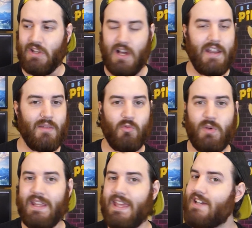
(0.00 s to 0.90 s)
a lot of them
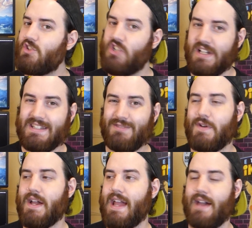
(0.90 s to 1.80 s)
really can't
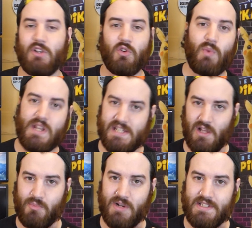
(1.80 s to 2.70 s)
justify having a
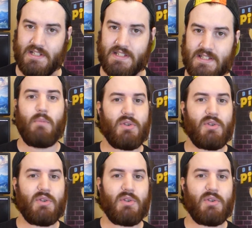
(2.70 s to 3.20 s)
retail presence.